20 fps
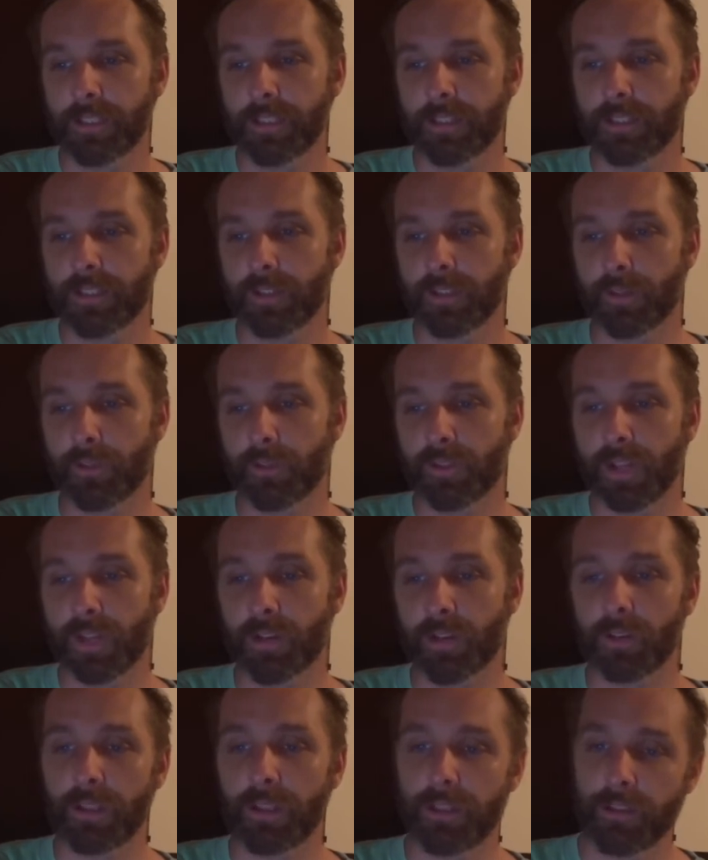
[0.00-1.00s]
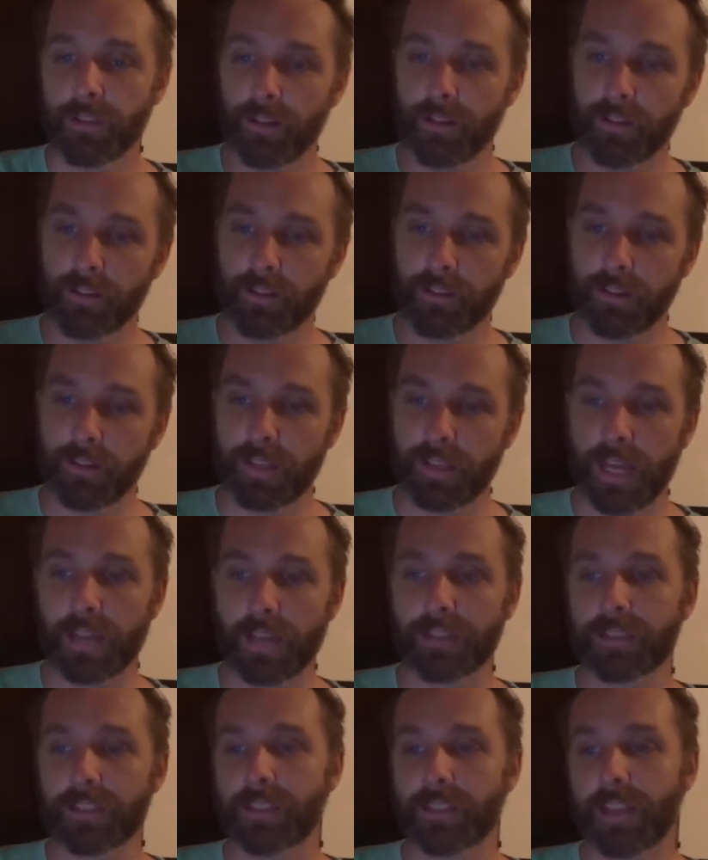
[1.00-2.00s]
So generally, the
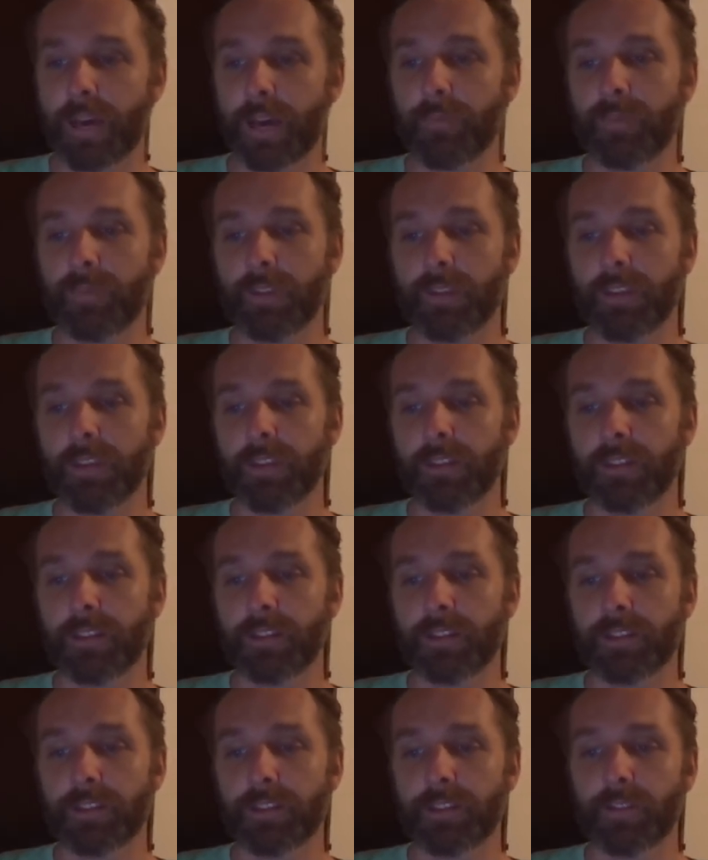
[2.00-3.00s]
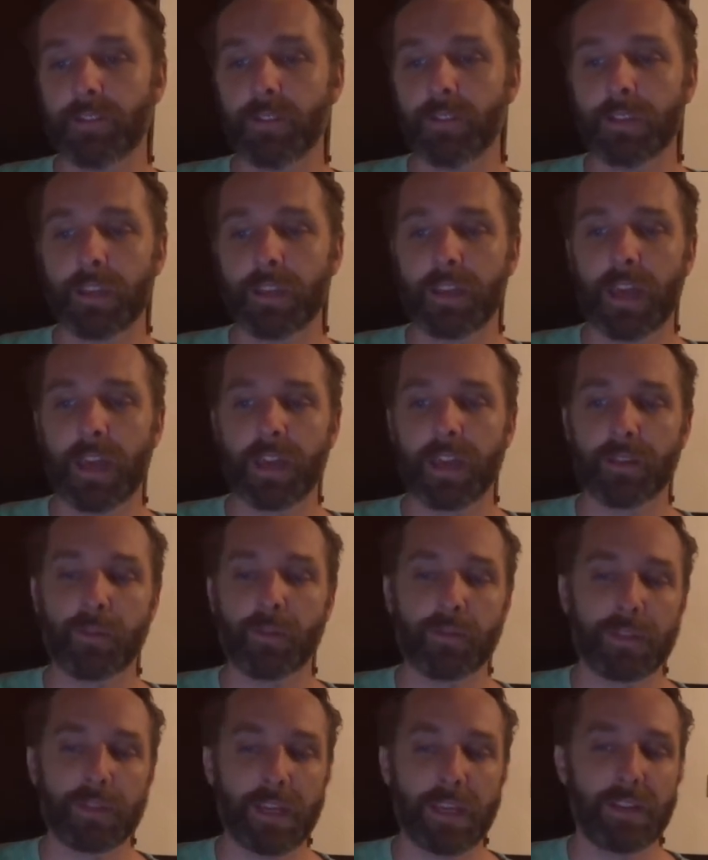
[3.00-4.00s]
next step is looking at
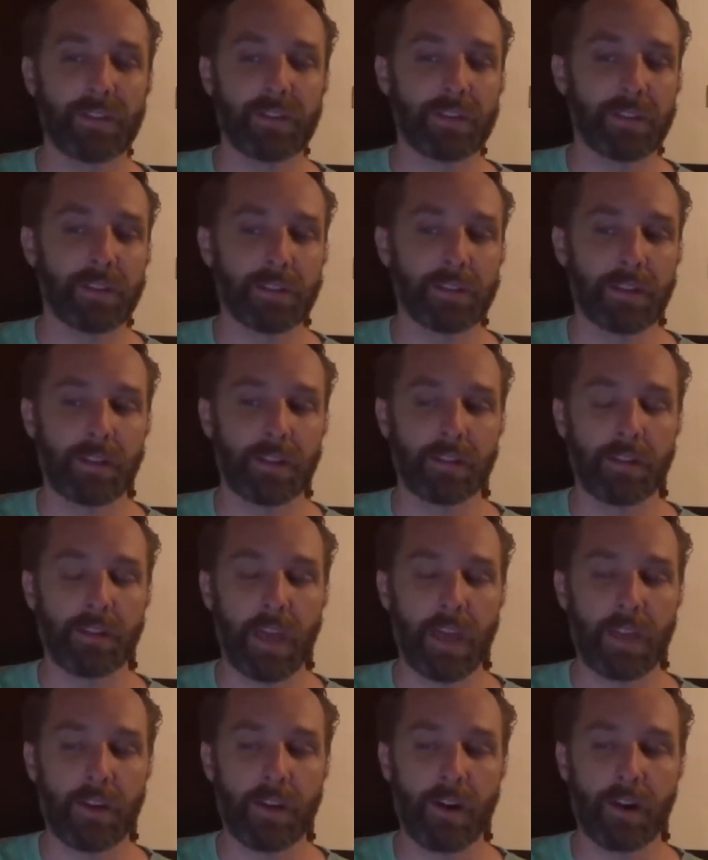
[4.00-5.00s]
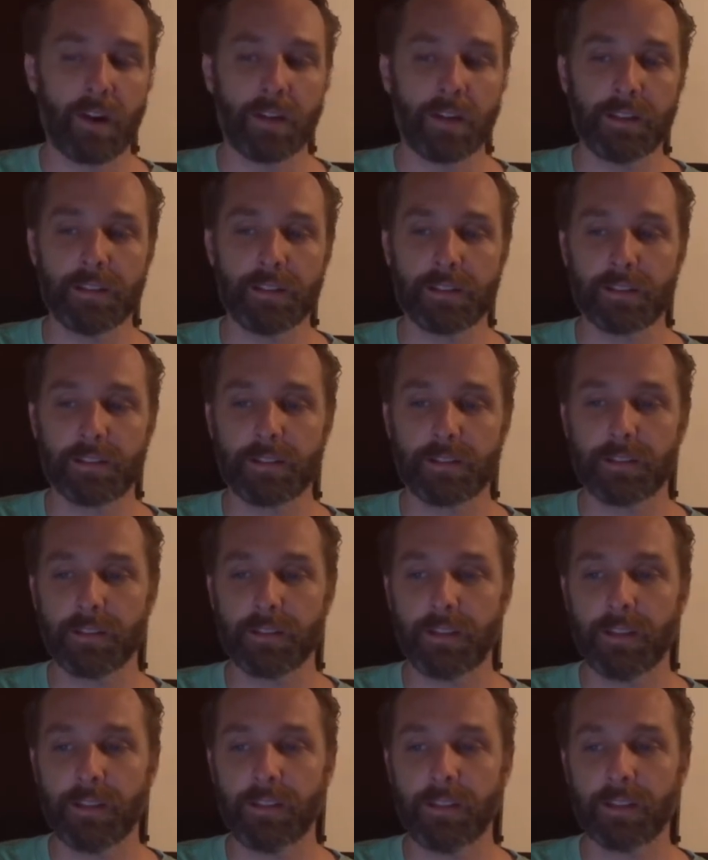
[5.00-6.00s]
quotations and audits
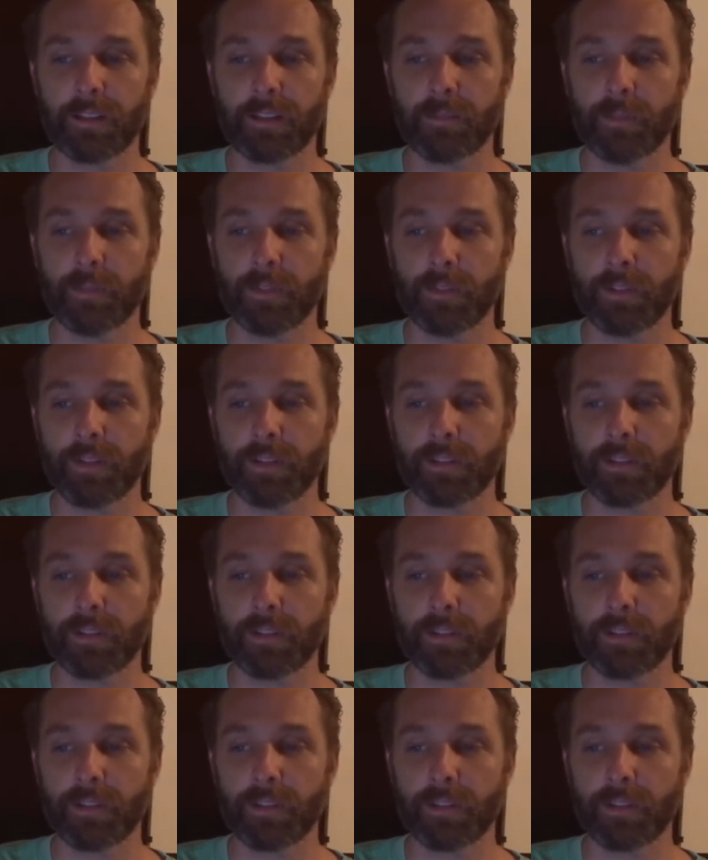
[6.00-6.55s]
in the community.